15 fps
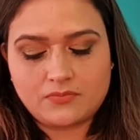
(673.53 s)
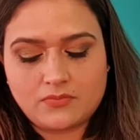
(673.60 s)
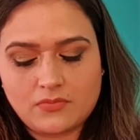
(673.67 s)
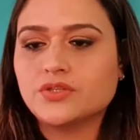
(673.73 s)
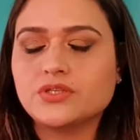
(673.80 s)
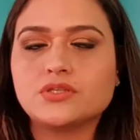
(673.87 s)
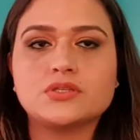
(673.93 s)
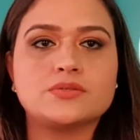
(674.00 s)

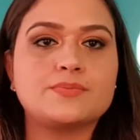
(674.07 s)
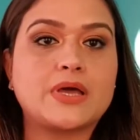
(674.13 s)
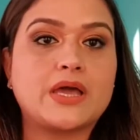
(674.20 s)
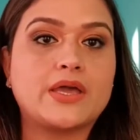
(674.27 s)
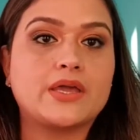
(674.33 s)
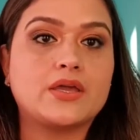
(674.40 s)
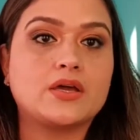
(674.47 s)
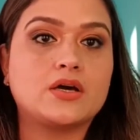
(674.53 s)
This is
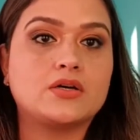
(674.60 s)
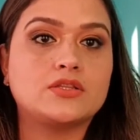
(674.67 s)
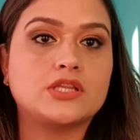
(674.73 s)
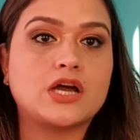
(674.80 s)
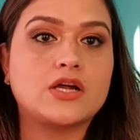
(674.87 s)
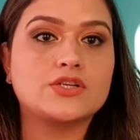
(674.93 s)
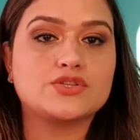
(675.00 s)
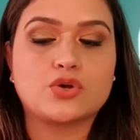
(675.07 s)
my
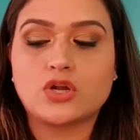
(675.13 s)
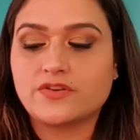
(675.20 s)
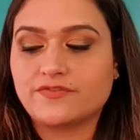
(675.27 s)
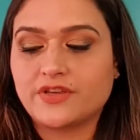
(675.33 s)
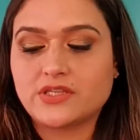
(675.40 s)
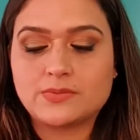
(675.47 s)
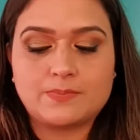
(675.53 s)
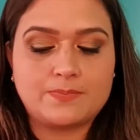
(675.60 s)
NARS Hot
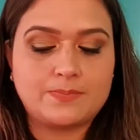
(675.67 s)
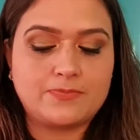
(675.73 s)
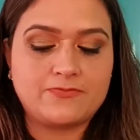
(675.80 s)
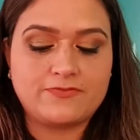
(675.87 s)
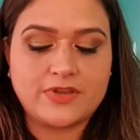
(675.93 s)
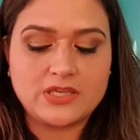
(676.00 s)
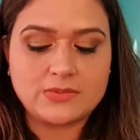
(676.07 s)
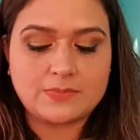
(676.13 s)
Fix
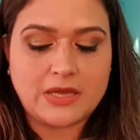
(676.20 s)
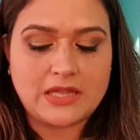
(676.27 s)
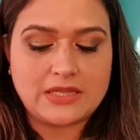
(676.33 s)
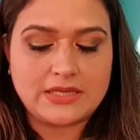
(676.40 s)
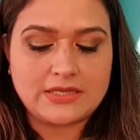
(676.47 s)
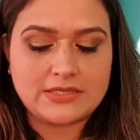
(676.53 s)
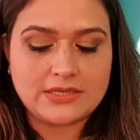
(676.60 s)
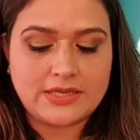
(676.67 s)
face
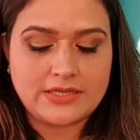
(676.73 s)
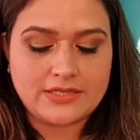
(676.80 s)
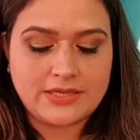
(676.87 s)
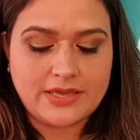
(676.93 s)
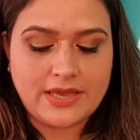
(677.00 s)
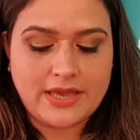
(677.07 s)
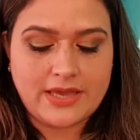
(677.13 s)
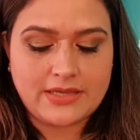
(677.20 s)
palette. It
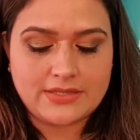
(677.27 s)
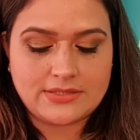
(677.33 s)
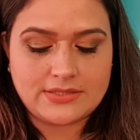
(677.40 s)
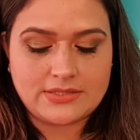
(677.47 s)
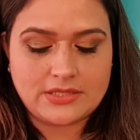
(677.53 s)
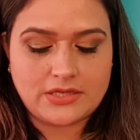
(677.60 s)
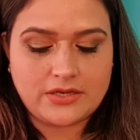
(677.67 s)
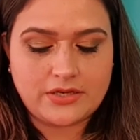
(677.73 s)
has
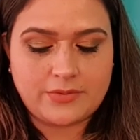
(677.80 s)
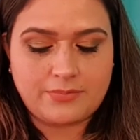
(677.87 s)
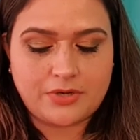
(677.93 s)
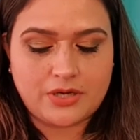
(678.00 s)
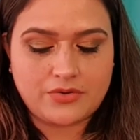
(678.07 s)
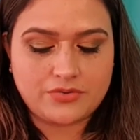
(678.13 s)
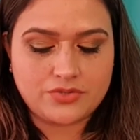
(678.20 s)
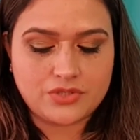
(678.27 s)

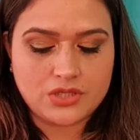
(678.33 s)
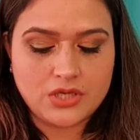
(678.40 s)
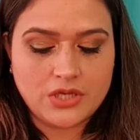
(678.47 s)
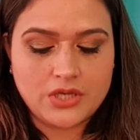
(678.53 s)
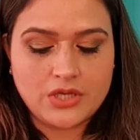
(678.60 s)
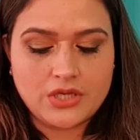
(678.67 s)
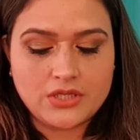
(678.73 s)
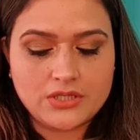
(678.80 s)

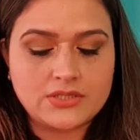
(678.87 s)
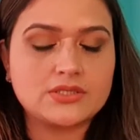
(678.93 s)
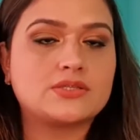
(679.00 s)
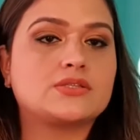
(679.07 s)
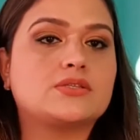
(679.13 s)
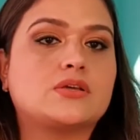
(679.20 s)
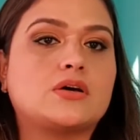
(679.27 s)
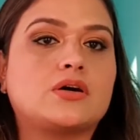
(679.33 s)

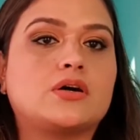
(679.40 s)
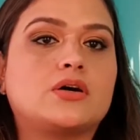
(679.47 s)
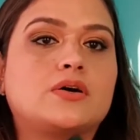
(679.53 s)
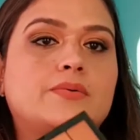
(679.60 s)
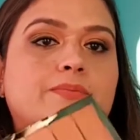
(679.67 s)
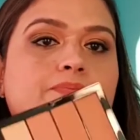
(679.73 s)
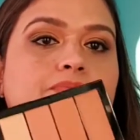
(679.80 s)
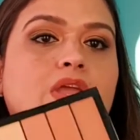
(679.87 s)

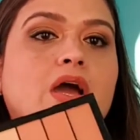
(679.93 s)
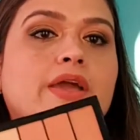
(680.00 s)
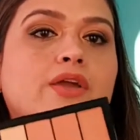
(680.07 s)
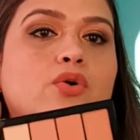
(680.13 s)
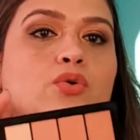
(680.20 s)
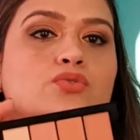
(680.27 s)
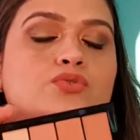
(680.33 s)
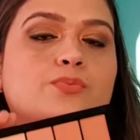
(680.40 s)
I
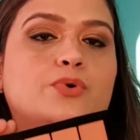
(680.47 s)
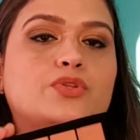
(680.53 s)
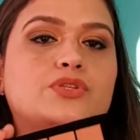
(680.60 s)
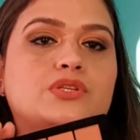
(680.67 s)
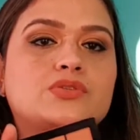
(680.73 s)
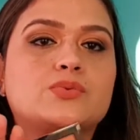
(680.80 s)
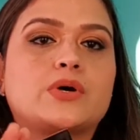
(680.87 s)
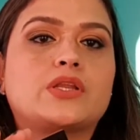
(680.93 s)
also bought
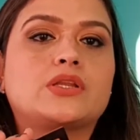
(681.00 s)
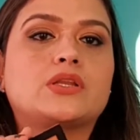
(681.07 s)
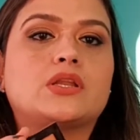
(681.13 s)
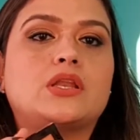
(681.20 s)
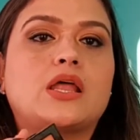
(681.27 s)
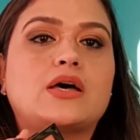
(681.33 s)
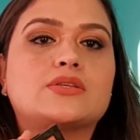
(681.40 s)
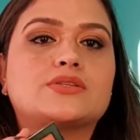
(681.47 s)
this one
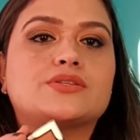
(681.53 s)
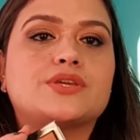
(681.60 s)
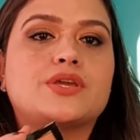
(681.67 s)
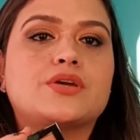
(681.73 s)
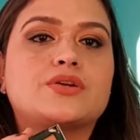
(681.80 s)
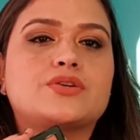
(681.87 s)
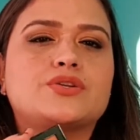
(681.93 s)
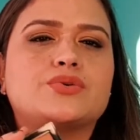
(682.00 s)
last
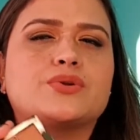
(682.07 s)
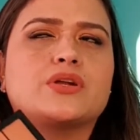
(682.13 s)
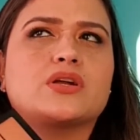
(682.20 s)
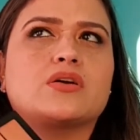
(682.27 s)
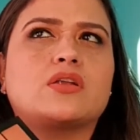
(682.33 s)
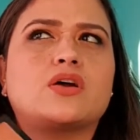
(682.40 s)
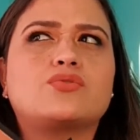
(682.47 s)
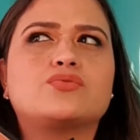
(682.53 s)
year during
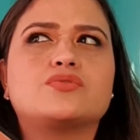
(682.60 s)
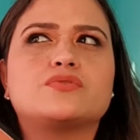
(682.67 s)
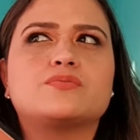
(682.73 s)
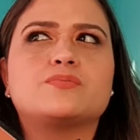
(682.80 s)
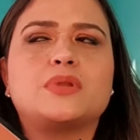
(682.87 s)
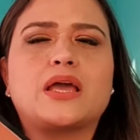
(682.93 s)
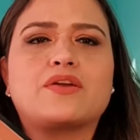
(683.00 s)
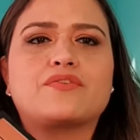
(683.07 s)

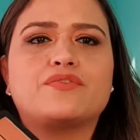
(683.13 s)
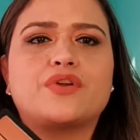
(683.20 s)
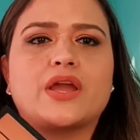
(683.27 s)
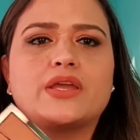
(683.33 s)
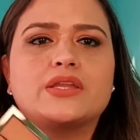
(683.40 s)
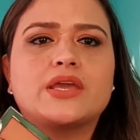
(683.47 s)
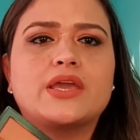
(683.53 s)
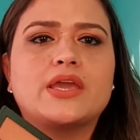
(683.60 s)
around Black
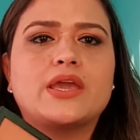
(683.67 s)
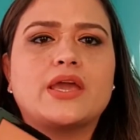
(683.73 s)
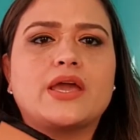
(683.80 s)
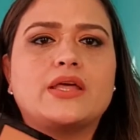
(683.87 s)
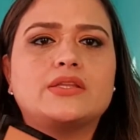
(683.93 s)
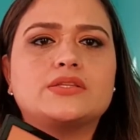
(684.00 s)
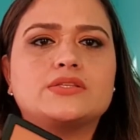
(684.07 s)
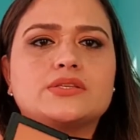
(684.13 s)
Friday,
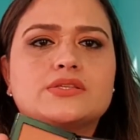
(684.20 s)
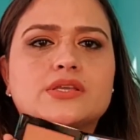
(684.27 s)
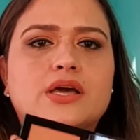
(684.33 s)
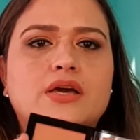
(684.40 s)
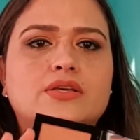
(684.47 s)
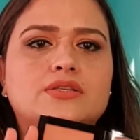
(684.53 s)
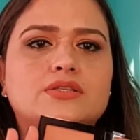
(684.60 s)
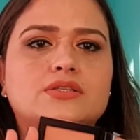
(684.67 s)
and this
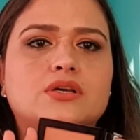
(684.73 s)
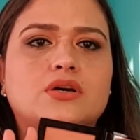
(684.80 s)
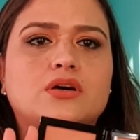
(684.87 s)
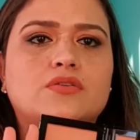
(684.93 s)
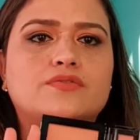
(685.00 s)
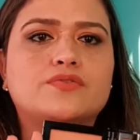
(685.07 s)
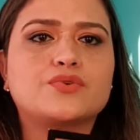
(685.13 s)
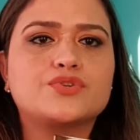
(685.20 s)
has
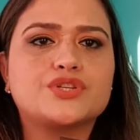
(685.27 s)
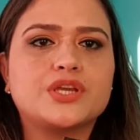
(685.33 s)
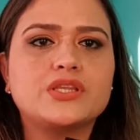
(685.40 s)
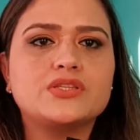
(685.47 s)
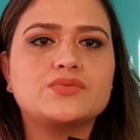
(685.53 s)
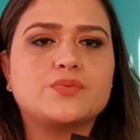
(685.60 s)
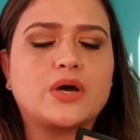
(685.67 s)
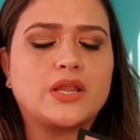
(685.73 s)
4
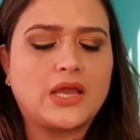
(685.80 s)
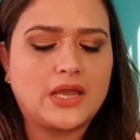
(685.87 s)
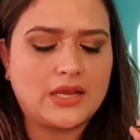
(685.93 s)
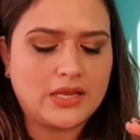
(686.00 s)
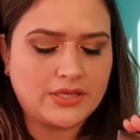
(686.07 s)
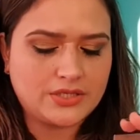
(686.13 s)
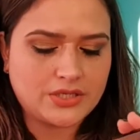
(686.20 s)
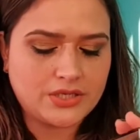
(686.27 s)
shades, 1
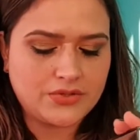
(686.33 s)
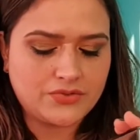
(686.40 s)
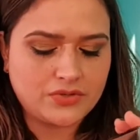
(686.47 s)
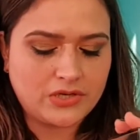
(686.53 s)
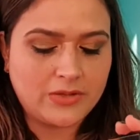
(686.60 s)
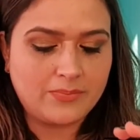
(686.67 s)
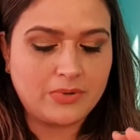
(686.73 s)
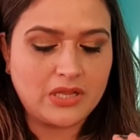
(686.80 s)
highlighter and
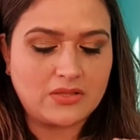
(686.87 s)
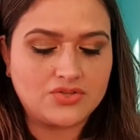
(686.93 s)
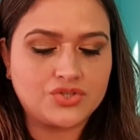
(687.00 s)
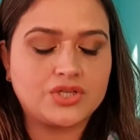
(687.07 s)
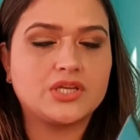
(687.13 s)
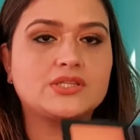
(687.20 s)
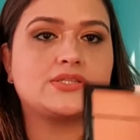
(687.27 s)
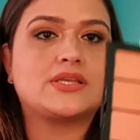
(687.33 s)
3 brush
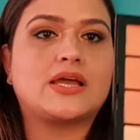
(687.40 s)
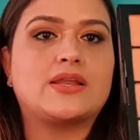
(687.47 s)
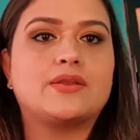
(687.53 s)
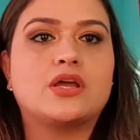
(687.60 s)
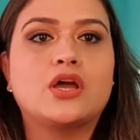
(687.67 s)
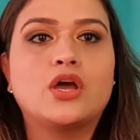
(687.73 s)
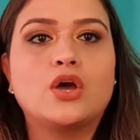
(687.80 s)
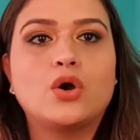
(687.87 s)
shades, and
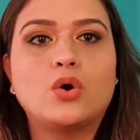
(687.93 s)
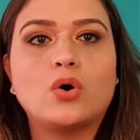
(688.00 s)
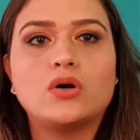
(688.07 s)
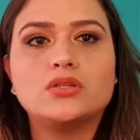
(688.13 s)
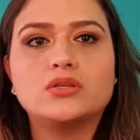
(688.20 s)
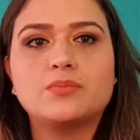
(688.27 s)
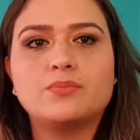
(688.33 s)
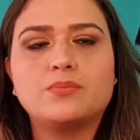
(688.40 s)

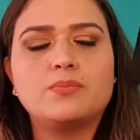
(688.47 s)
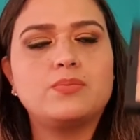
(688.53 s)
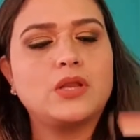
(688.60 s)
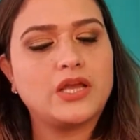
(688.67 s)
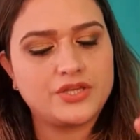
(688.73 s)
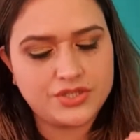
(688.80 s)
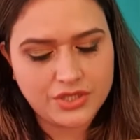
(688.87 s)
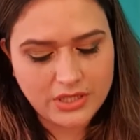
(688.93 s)
all the
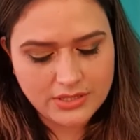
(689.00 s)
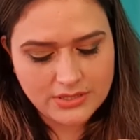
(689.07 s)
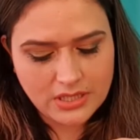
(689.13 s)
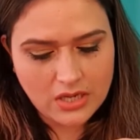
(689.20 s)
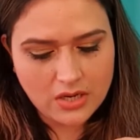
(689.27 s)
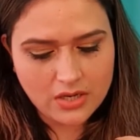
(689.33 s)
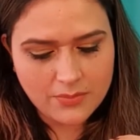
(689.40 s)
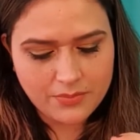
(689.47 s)
blush shades
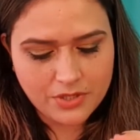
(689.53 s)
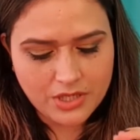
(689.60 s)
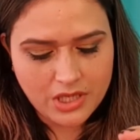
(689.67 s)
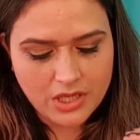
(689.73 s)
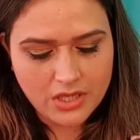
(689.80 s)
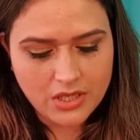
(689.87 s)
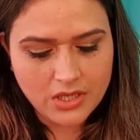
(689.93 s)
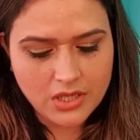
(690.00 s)
are
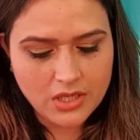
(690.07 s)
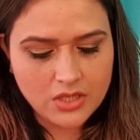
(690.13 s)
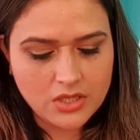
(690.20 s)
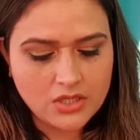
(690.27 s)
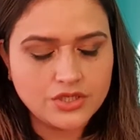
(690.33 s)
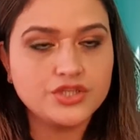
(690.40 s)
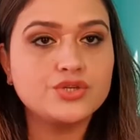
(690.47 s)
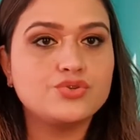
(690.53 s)
pretty
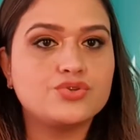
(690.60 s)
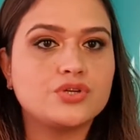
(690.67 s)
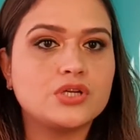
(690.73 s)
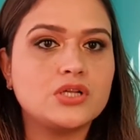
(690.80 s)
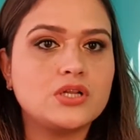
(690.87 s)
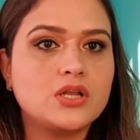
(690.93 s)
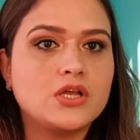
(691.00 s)
neutral.